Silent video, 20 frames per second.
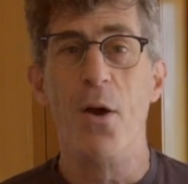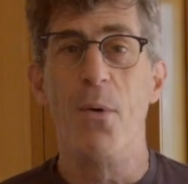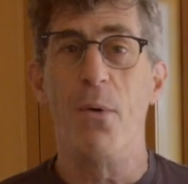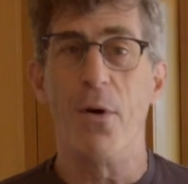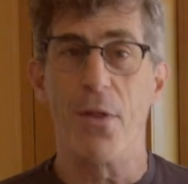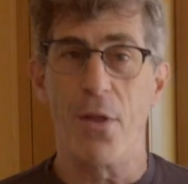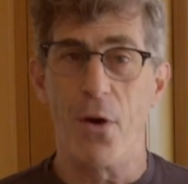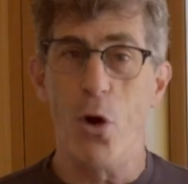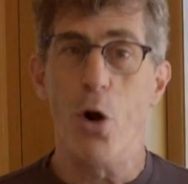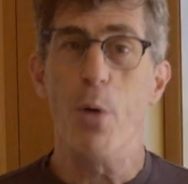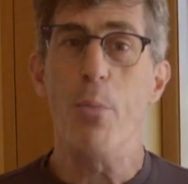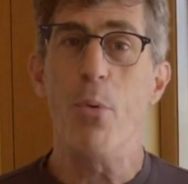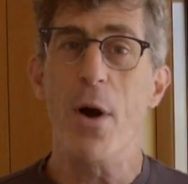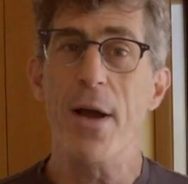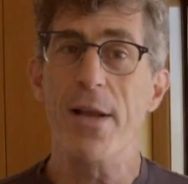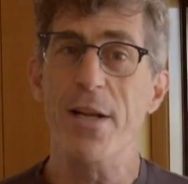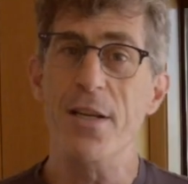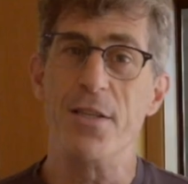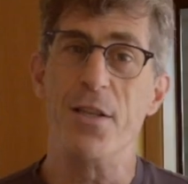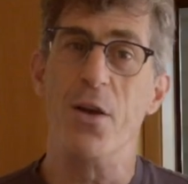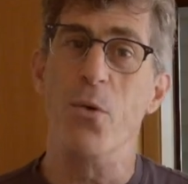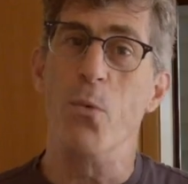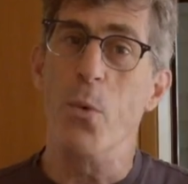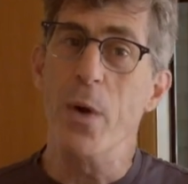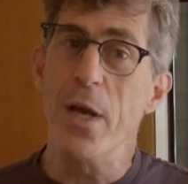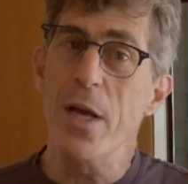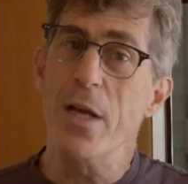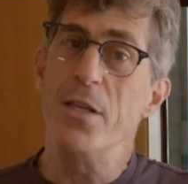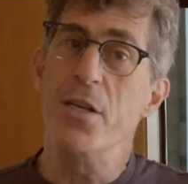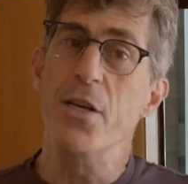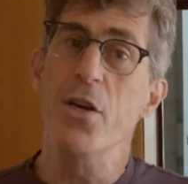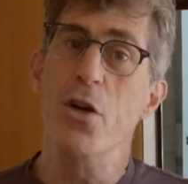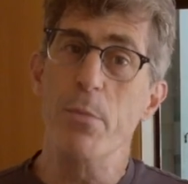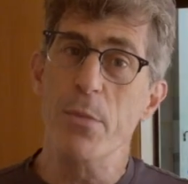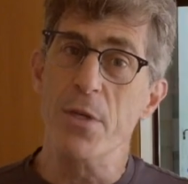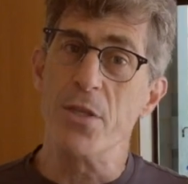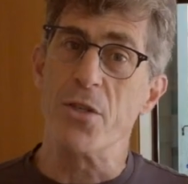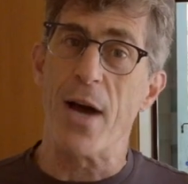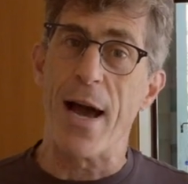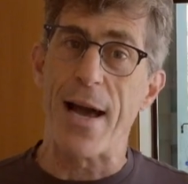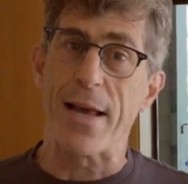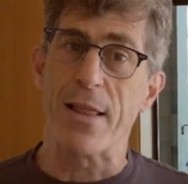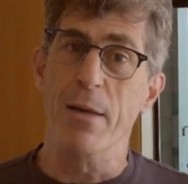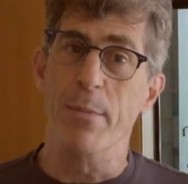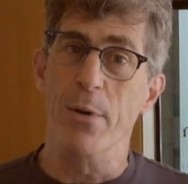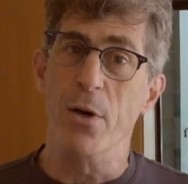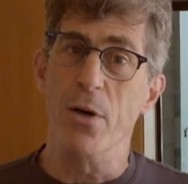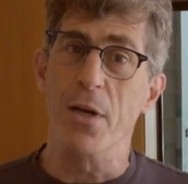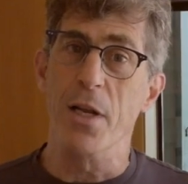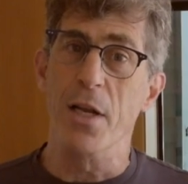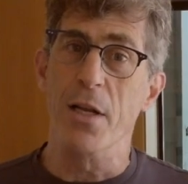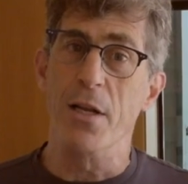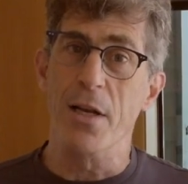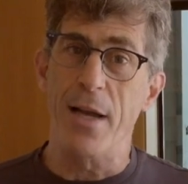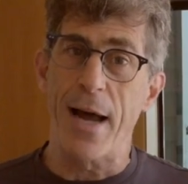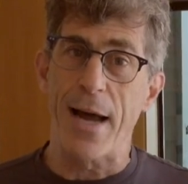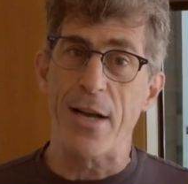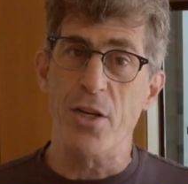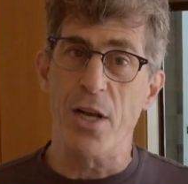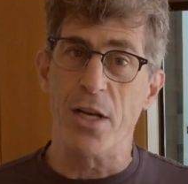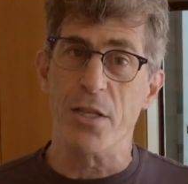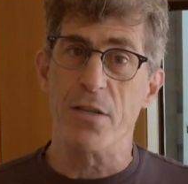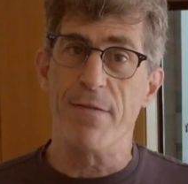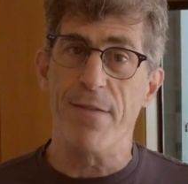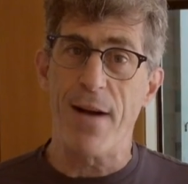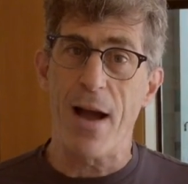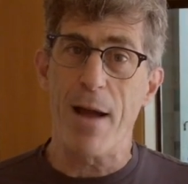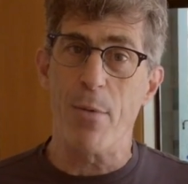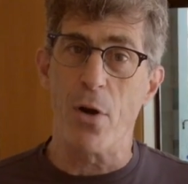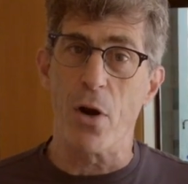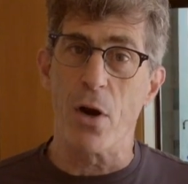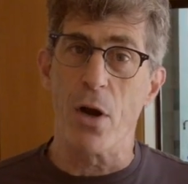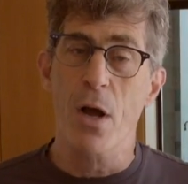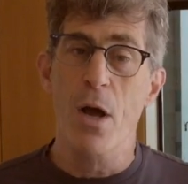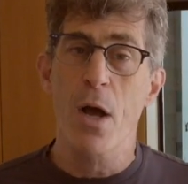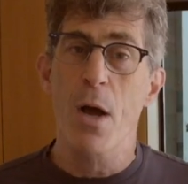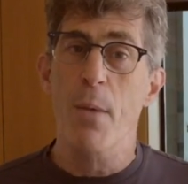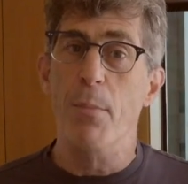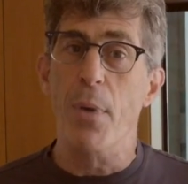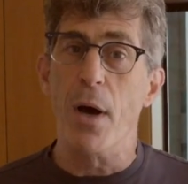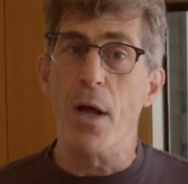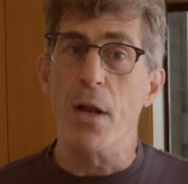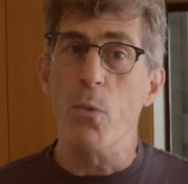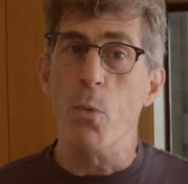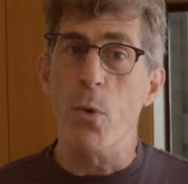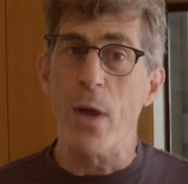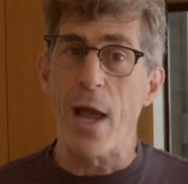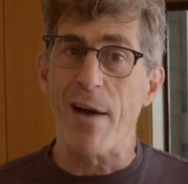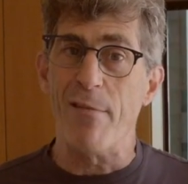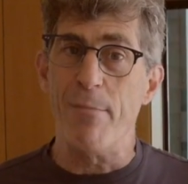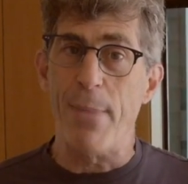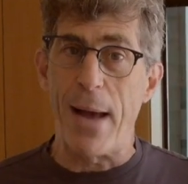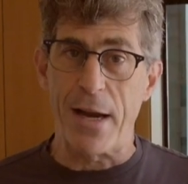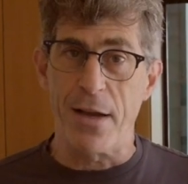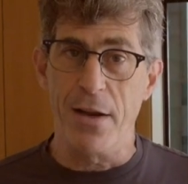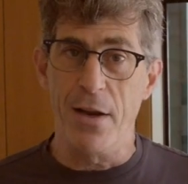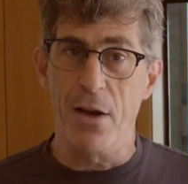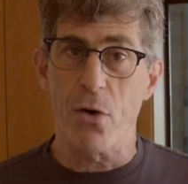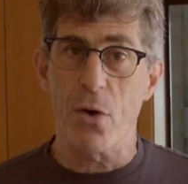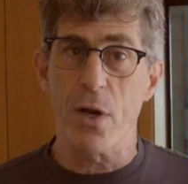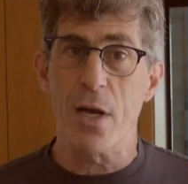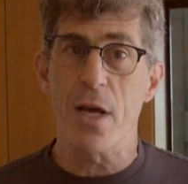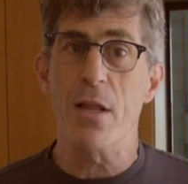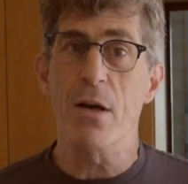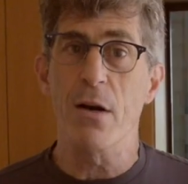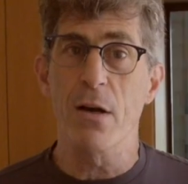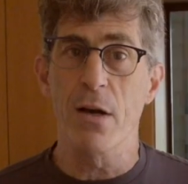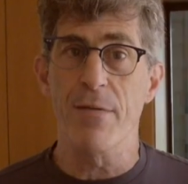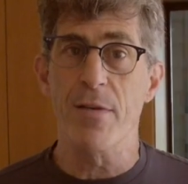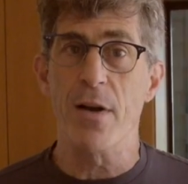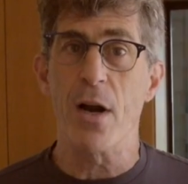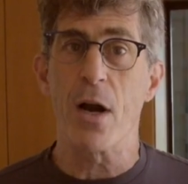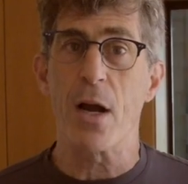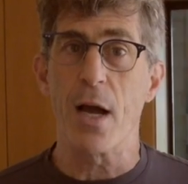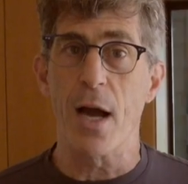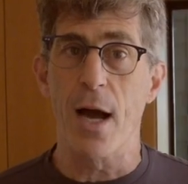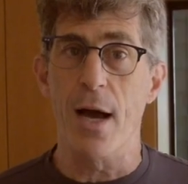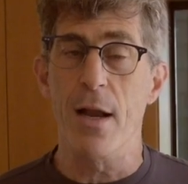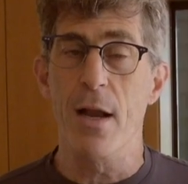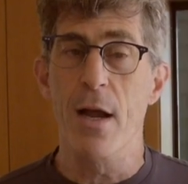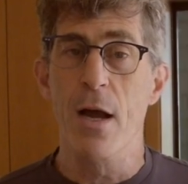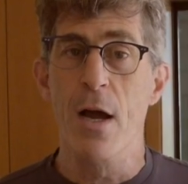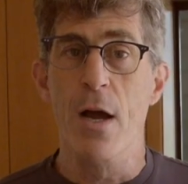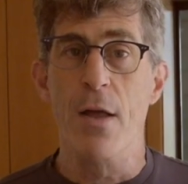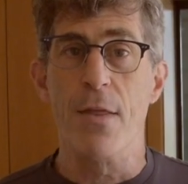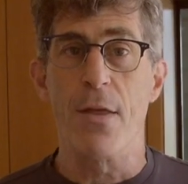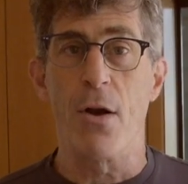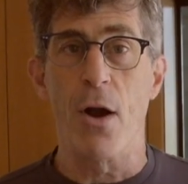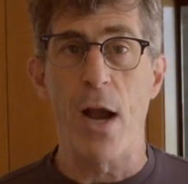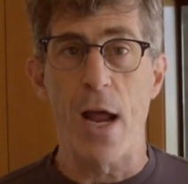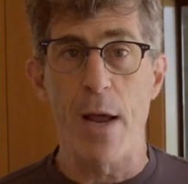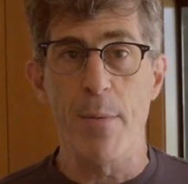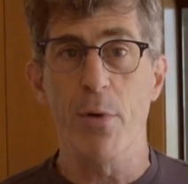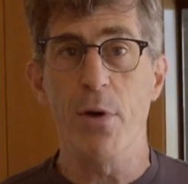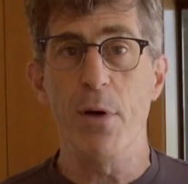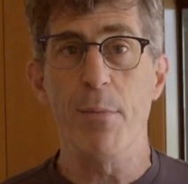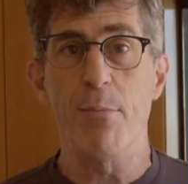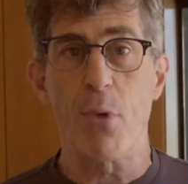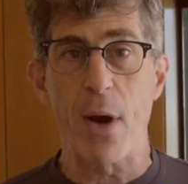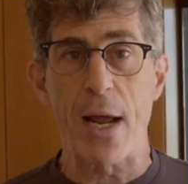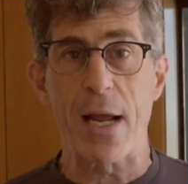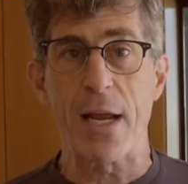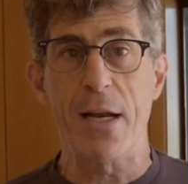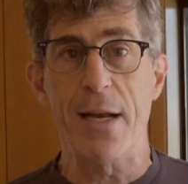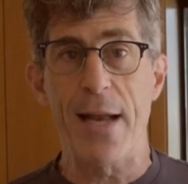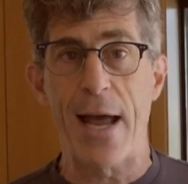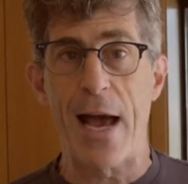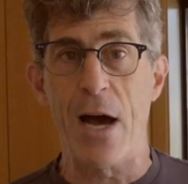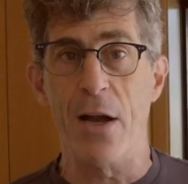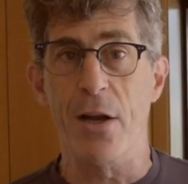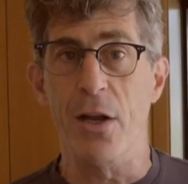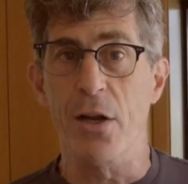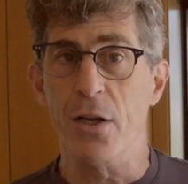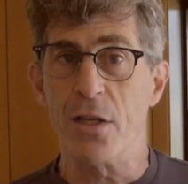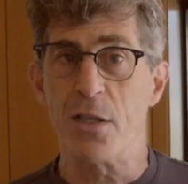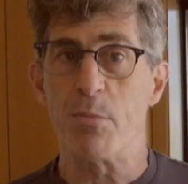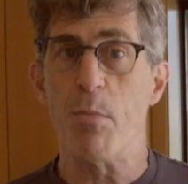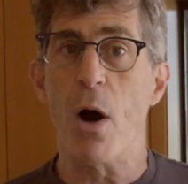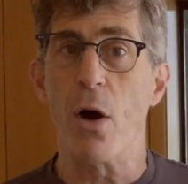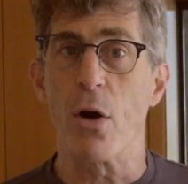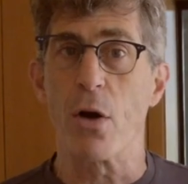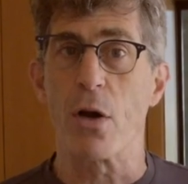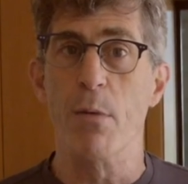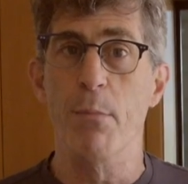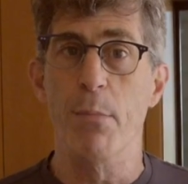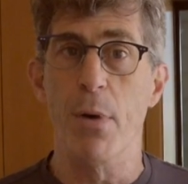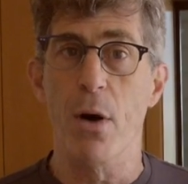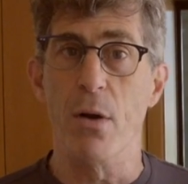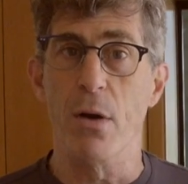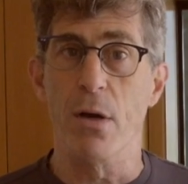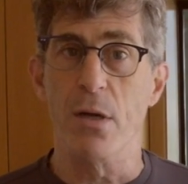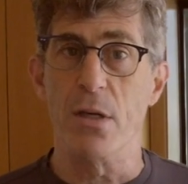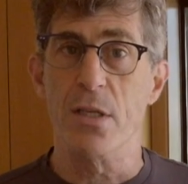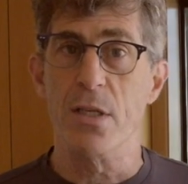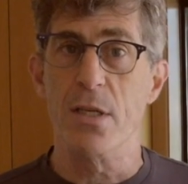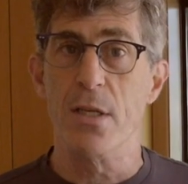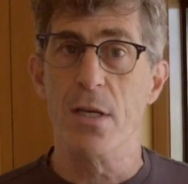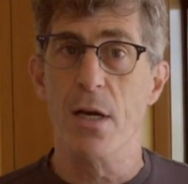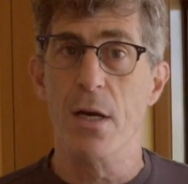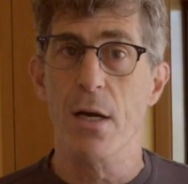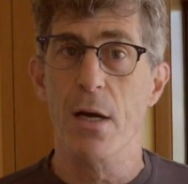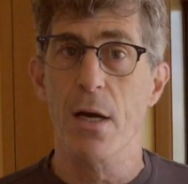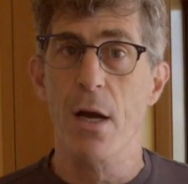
Well, the whole point is that we as humans lack the ability to digest fiber, but we have bacteria that live in our gut that are able to break it down into smaller components.